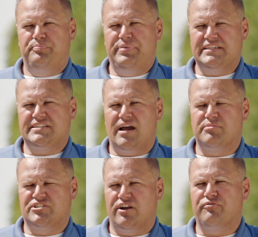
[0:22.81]
Pete
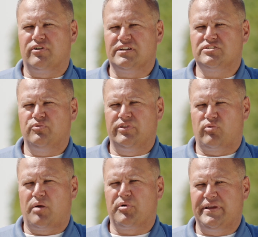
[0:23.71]
Stauber's there for us when the
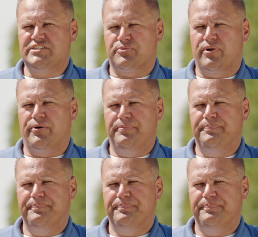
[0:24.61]
rubber meets the road.